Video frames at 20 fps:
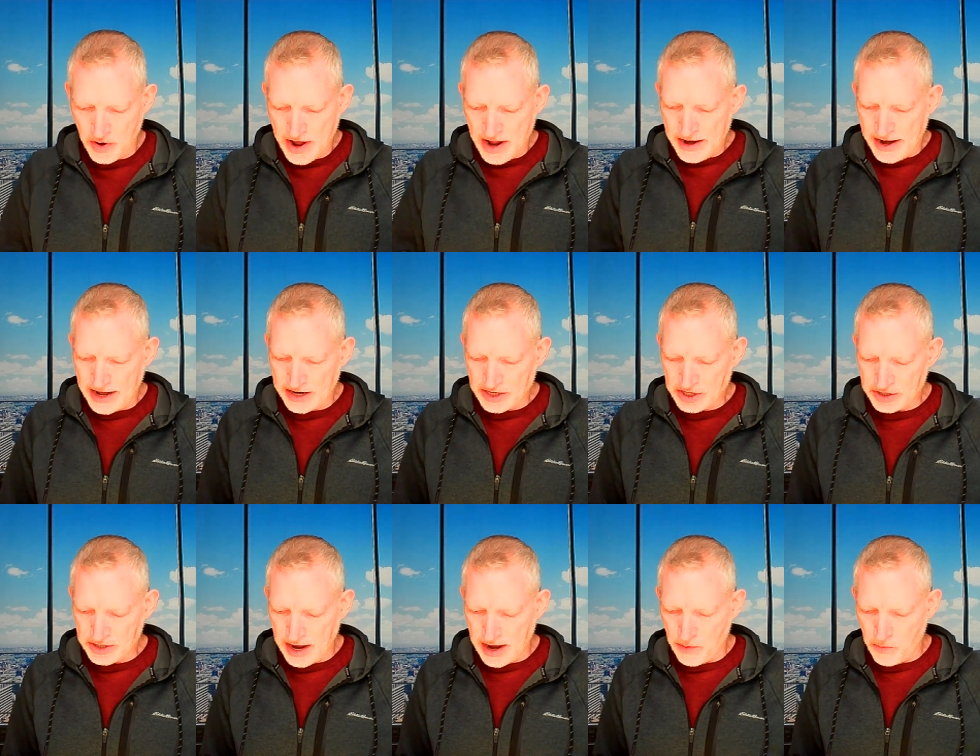next
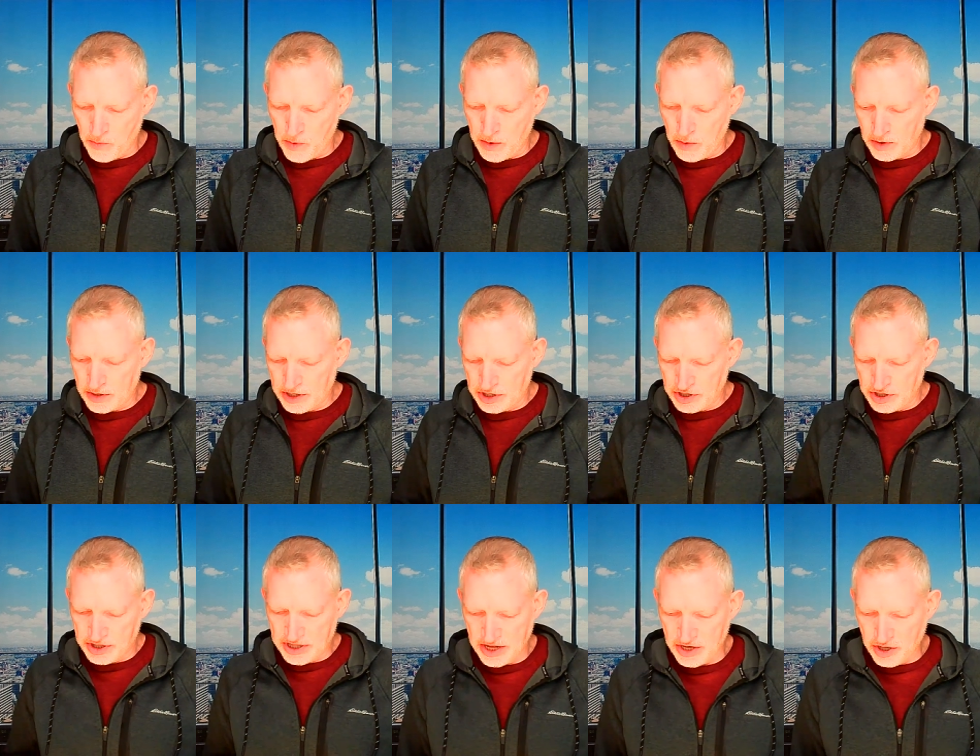time we will
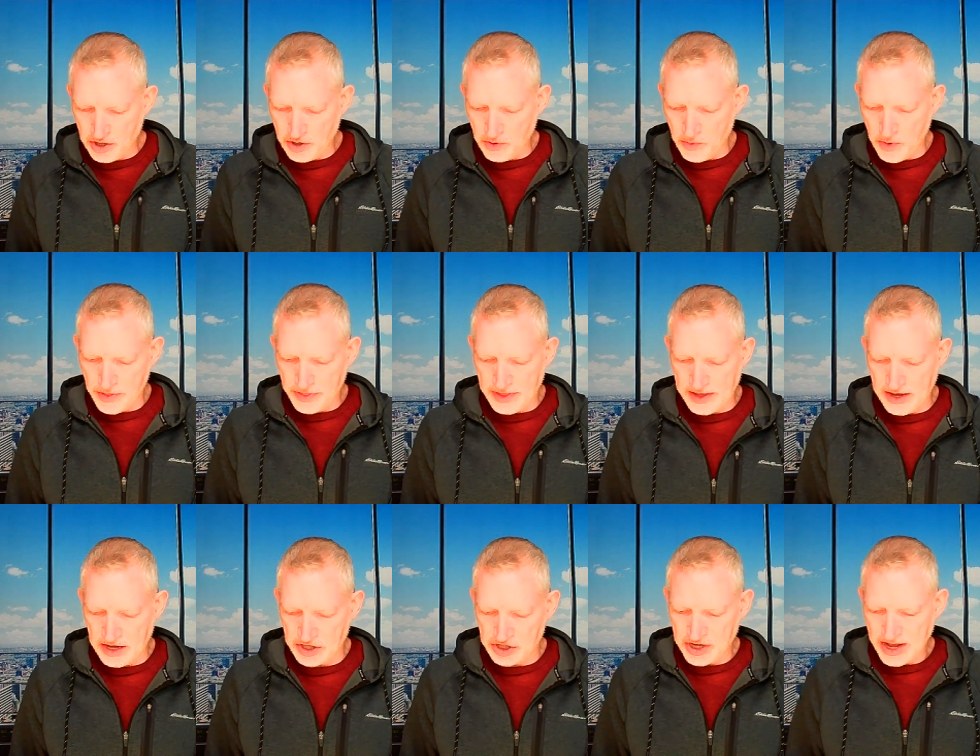continue with
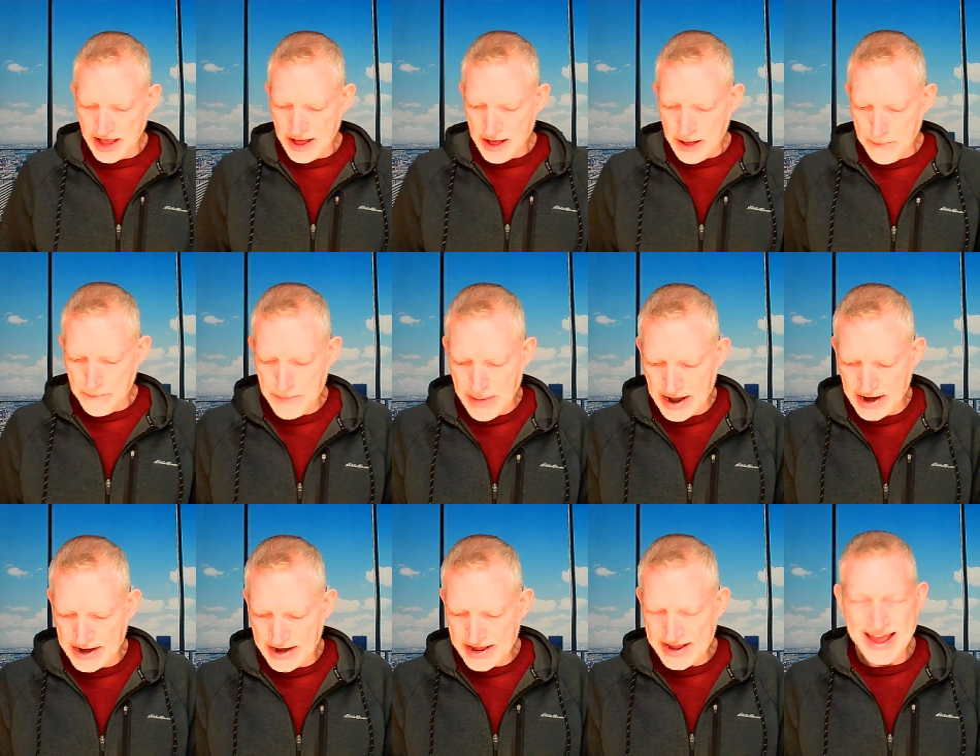this
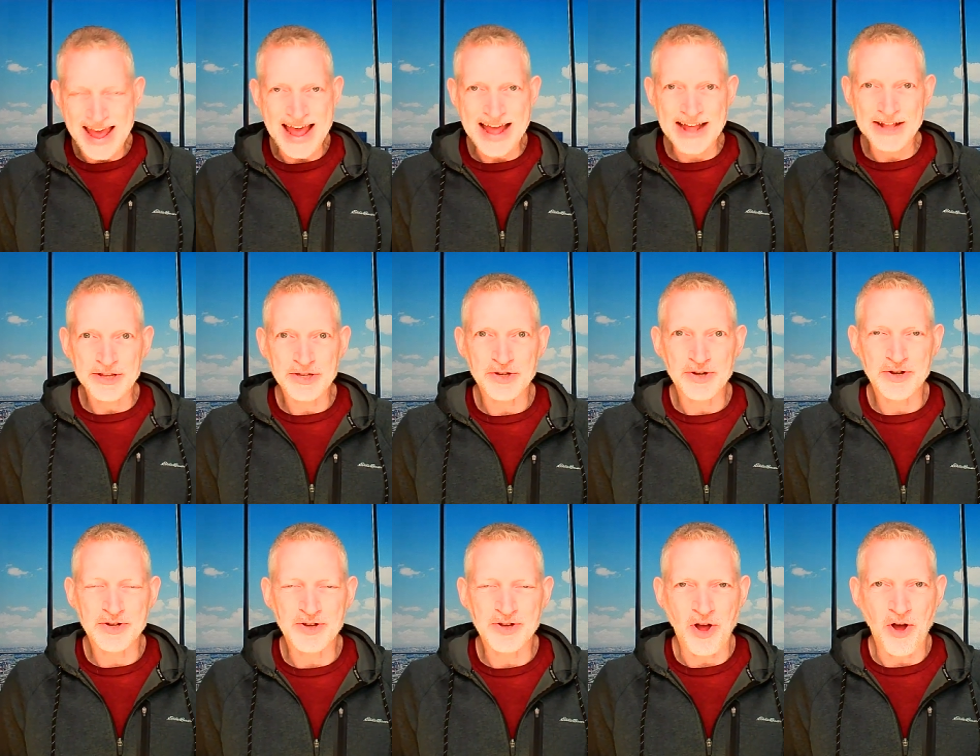Money
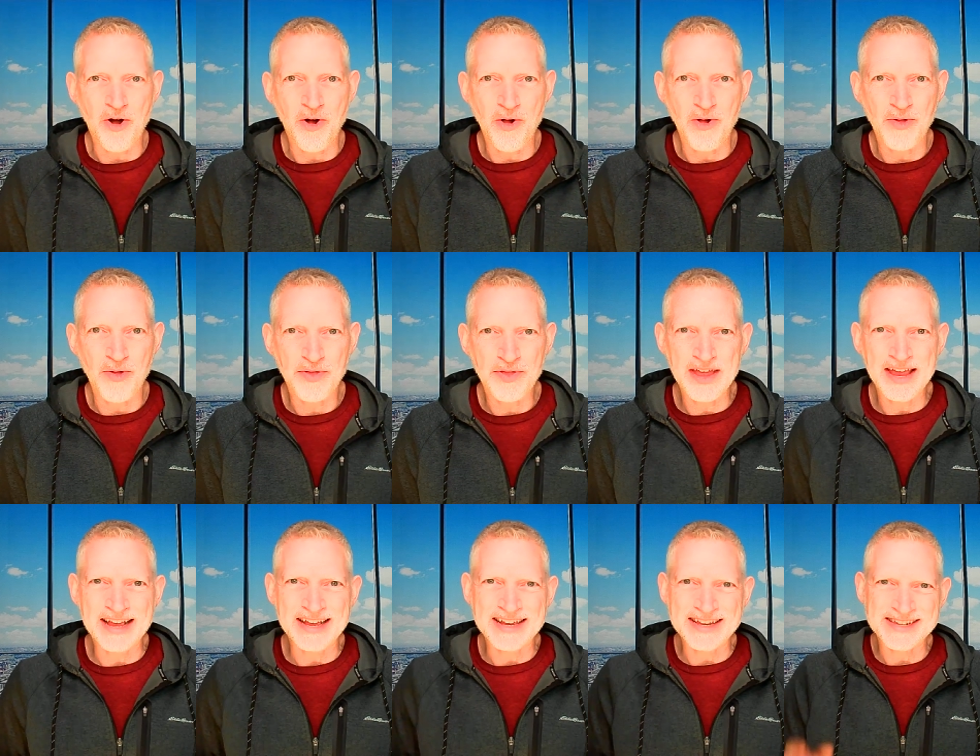Answers All
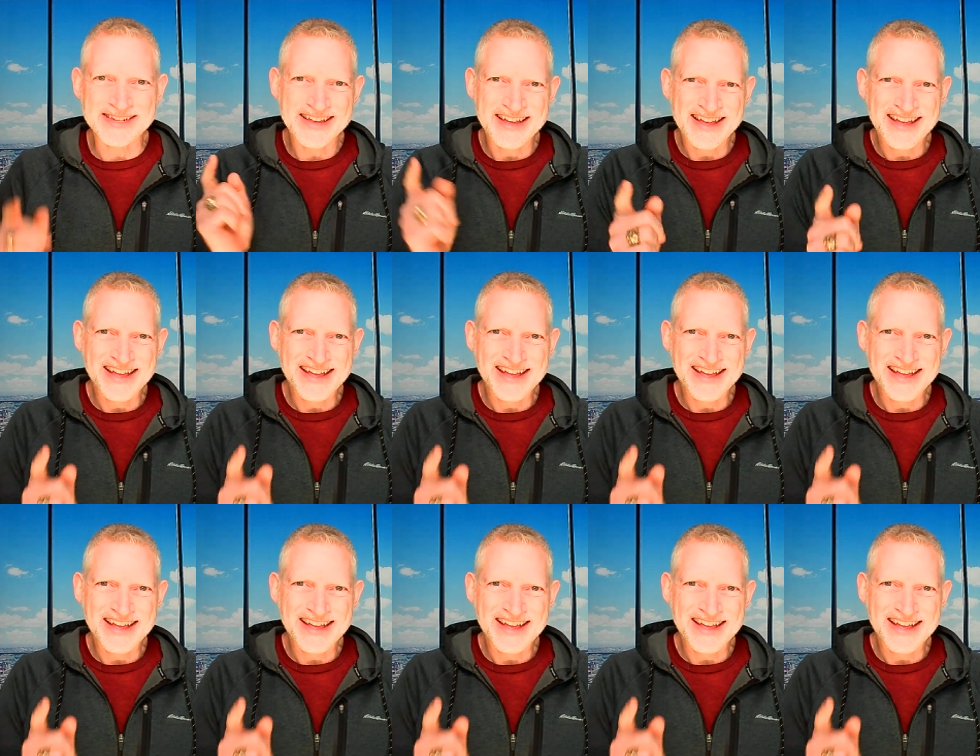Things.